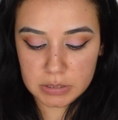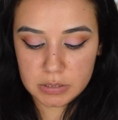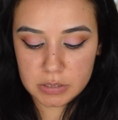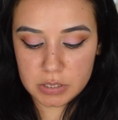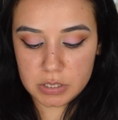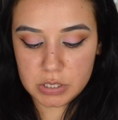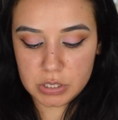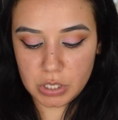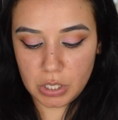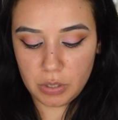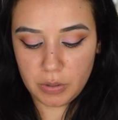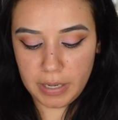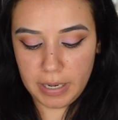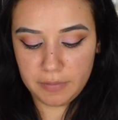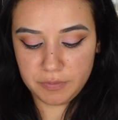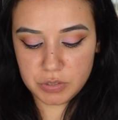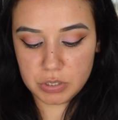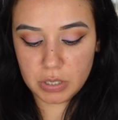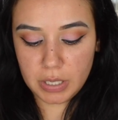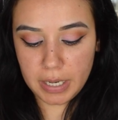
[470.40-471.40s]
So
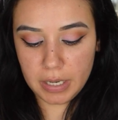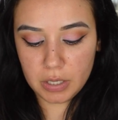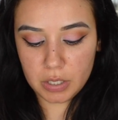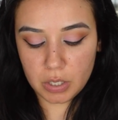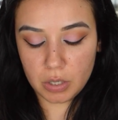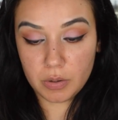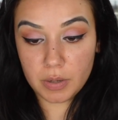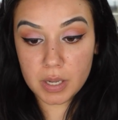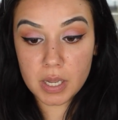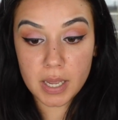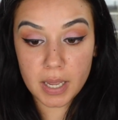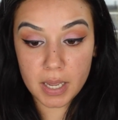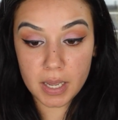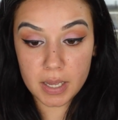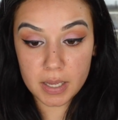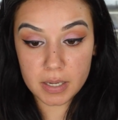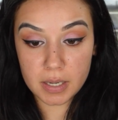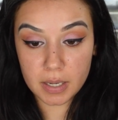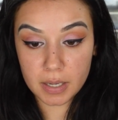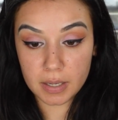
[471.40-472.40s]
after I go
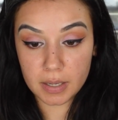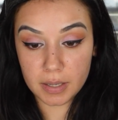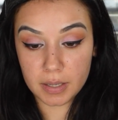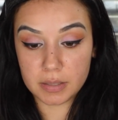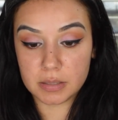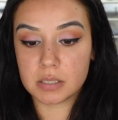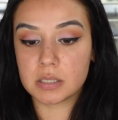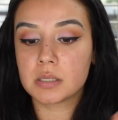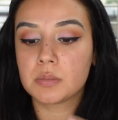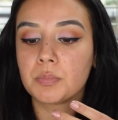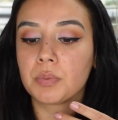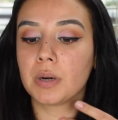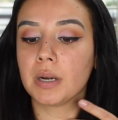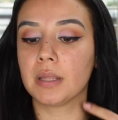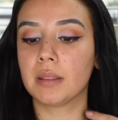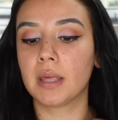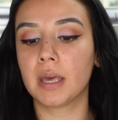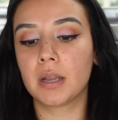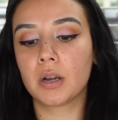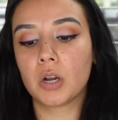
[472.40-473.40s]
ahead and spray
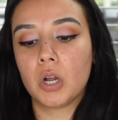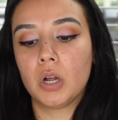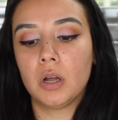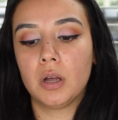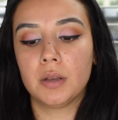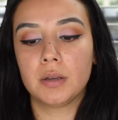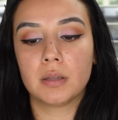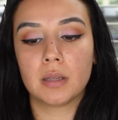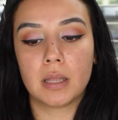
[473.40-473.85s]
that on,